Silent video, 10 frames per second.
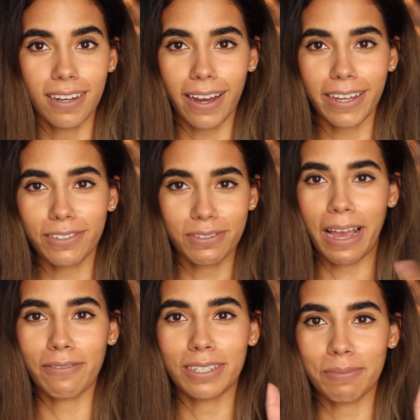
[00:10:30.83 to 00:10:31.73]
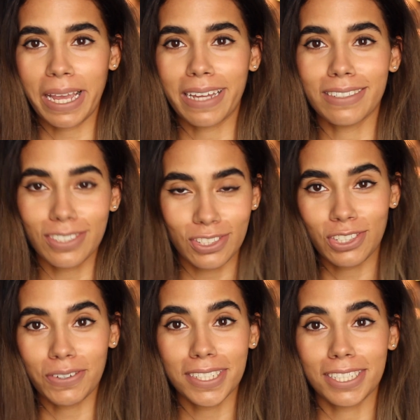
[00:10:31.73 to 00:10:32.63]
I don't have it in my hand to
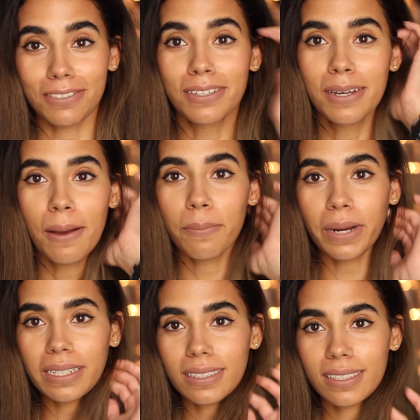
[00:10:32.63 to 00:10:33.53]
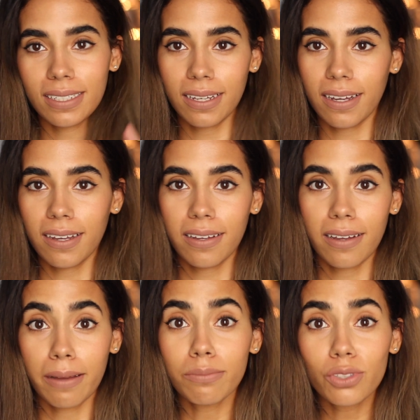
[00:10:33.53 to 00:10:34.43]
show it to you, but
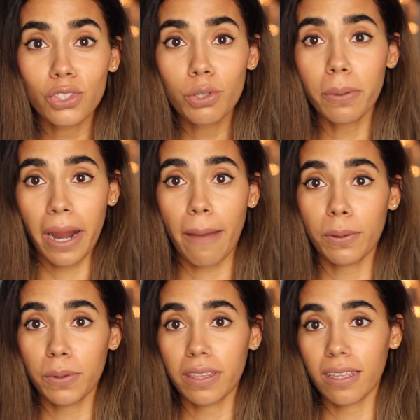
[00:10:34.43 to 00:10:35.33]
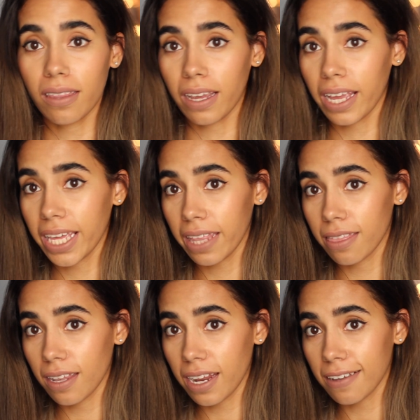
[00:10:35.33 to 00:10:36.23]
I'm super happy with it. Like, I
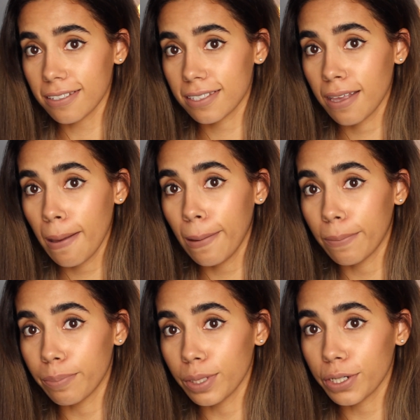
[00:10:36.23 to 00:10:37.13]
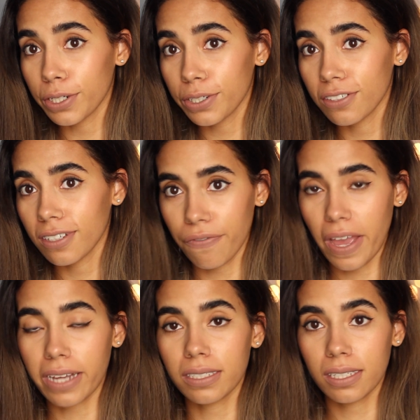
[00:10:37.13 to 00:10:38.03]
get the nice blurred
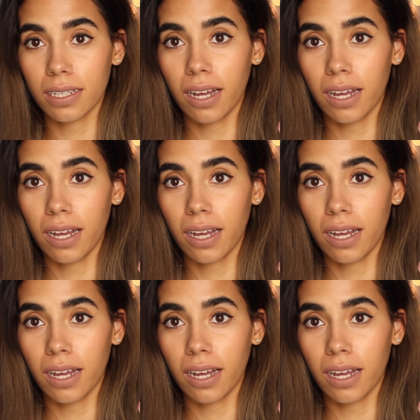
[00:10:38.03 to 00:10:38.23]
effect.